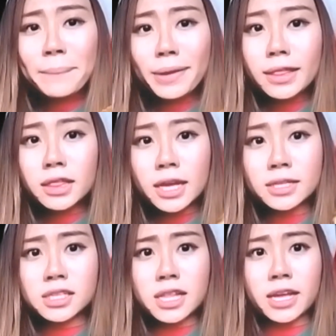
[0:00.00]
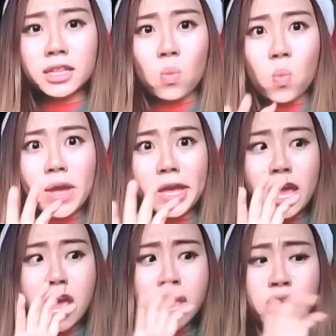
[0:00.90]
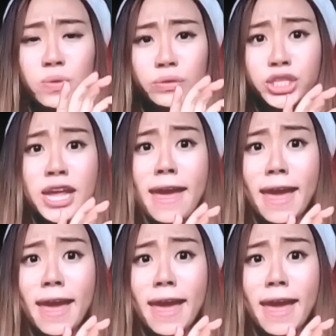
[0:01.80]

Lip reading: But it's like the way huge